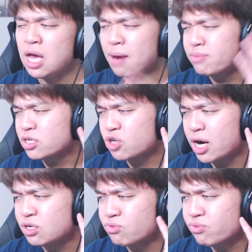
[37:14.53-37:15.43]
I'm gonna
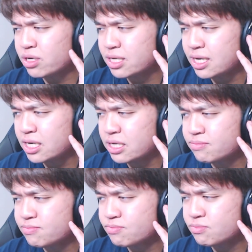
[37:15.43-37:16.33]
try to really,
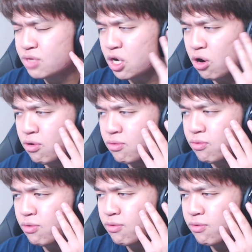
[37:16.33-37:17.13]
you know,